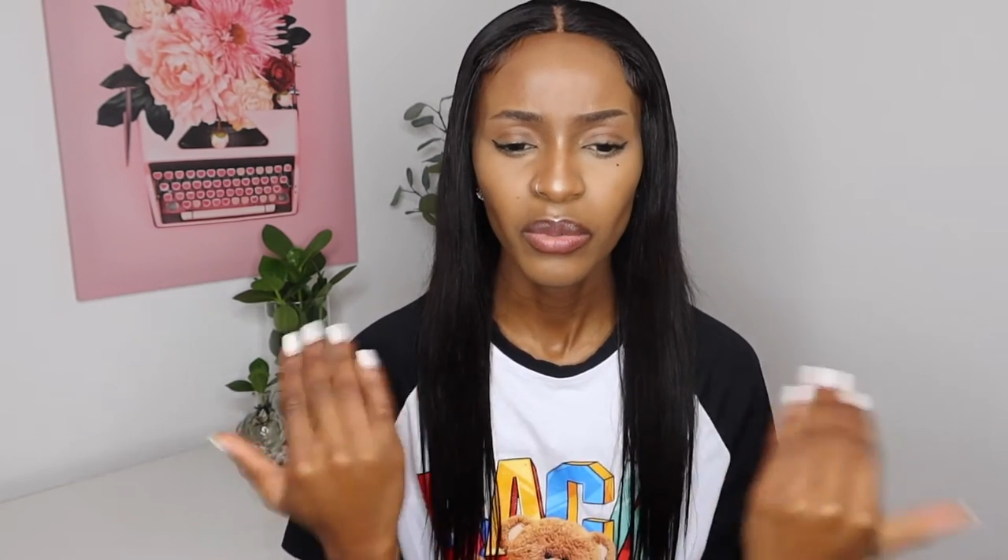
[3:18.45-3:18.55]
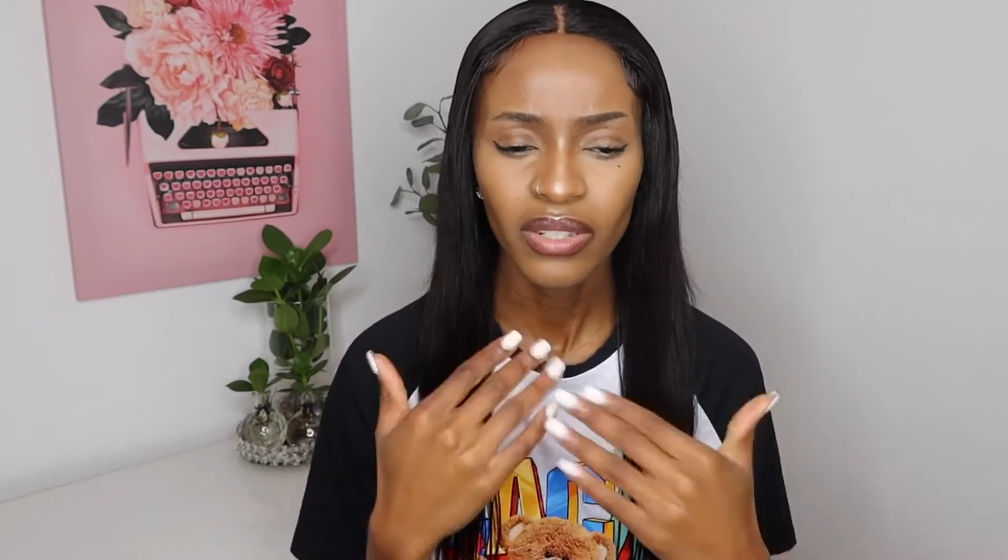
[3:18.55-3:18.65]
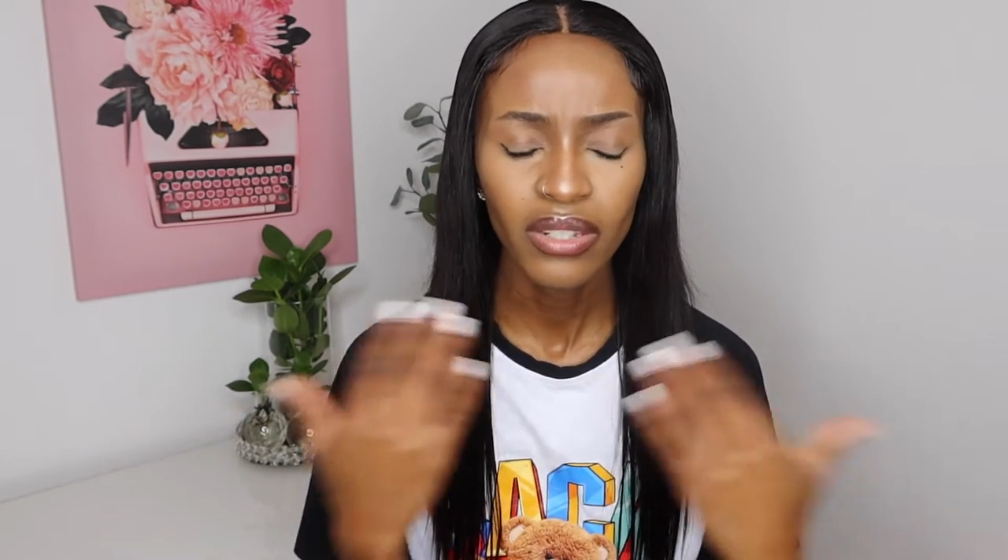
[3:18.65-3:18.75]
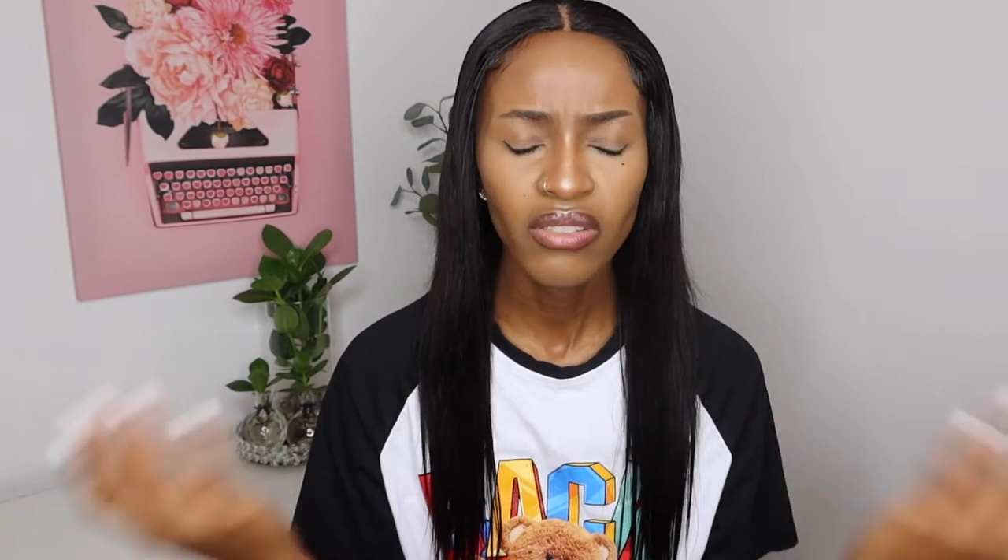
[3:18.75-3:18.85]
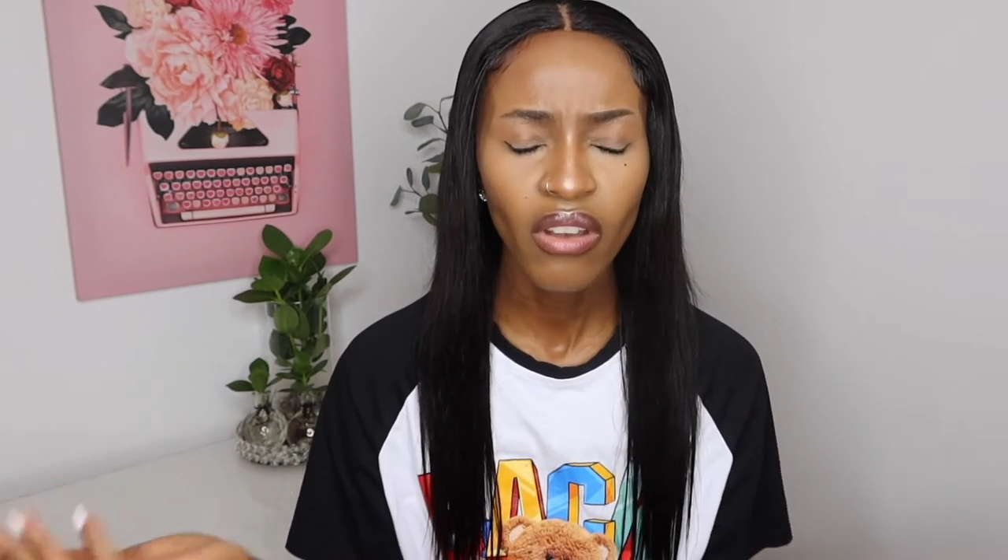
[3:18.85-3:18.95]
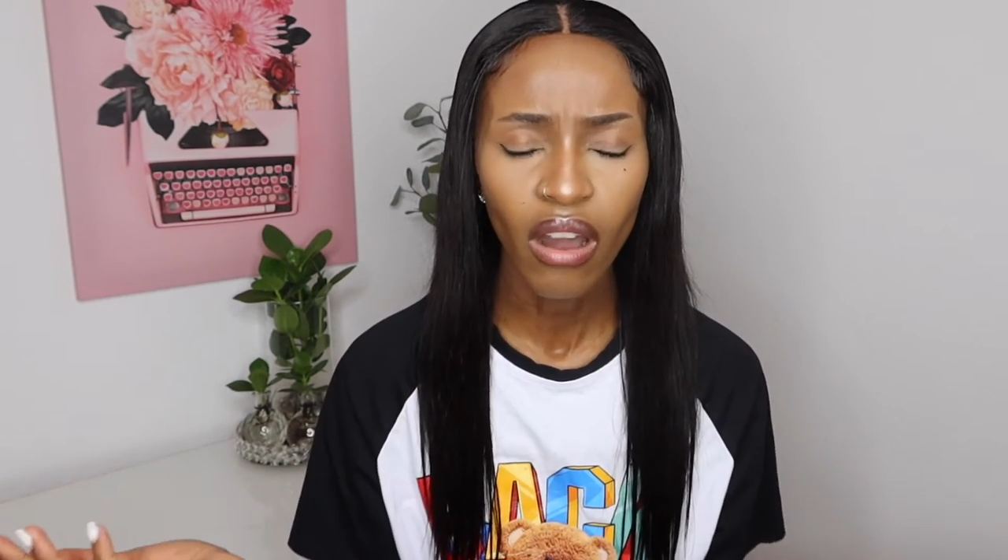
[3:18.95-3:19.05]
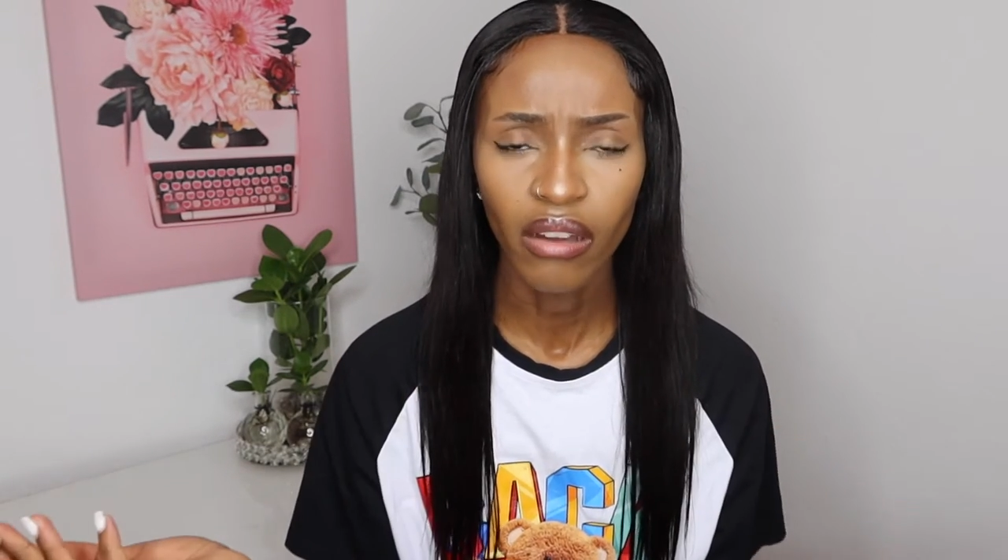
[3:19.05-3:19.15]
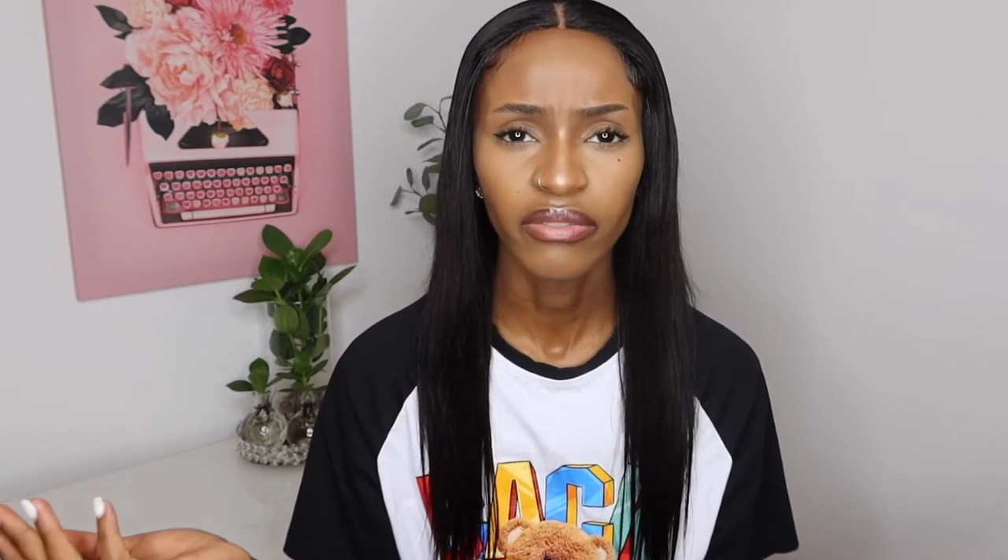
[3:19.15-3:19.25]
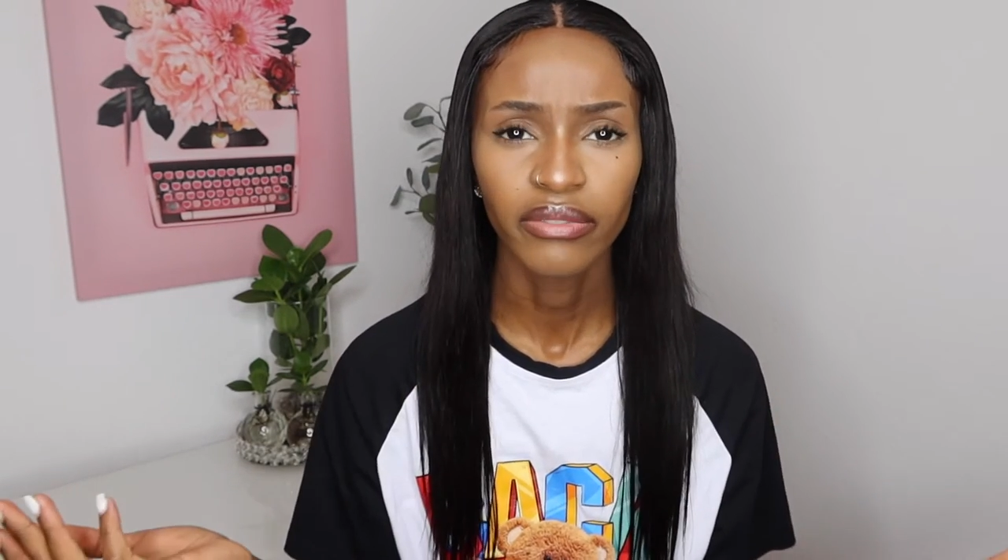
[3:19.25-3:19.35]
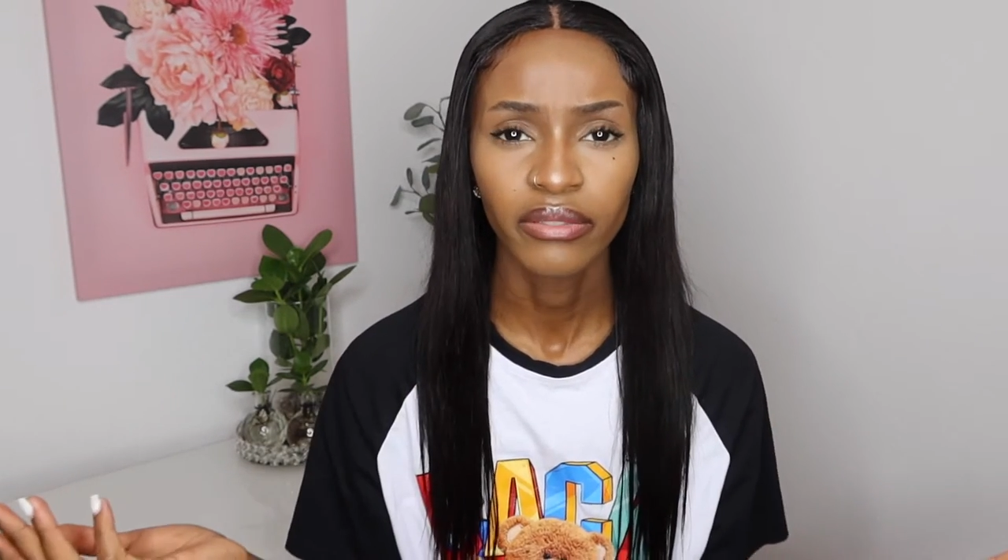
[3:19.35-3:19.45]
just
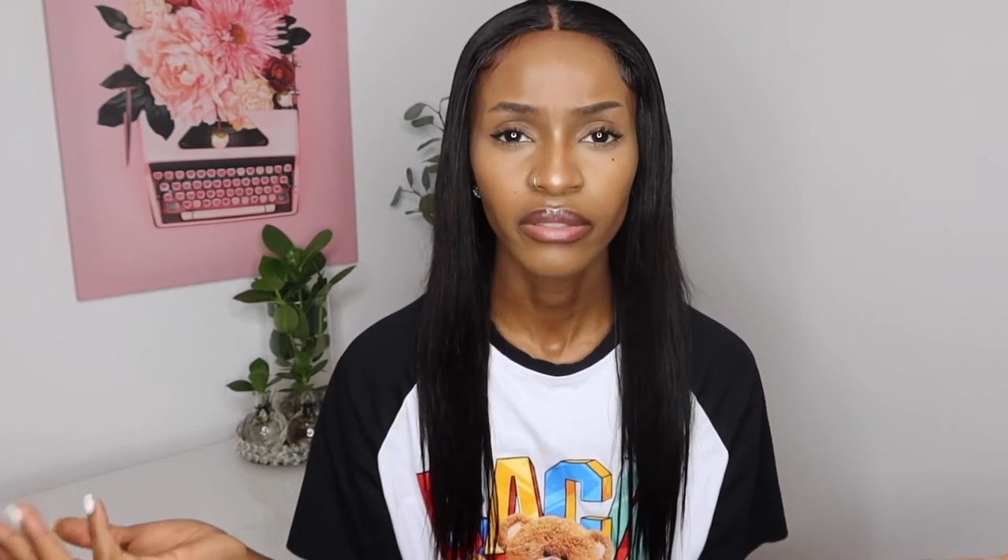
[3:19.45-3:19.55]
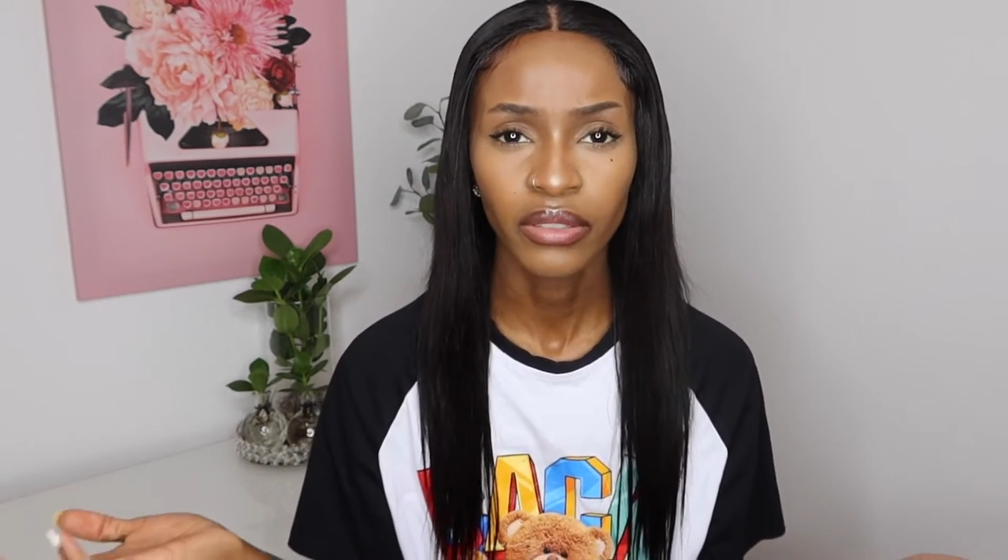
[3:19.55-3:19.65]
off,